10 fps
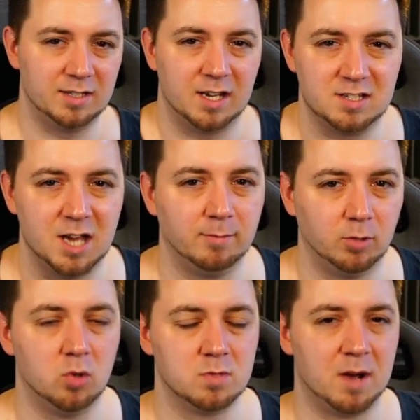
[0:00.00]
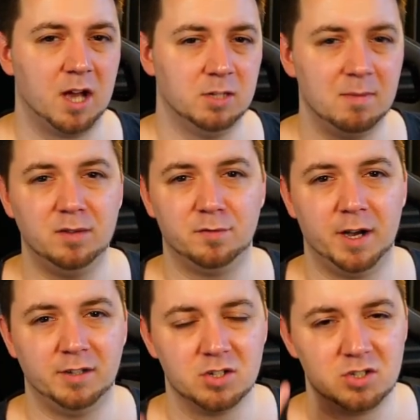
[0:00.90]
And as time goes by, you may
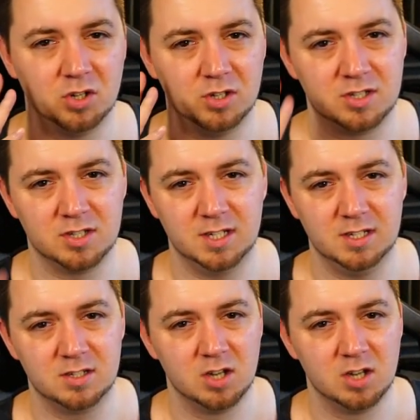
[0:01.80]
find that certain scenes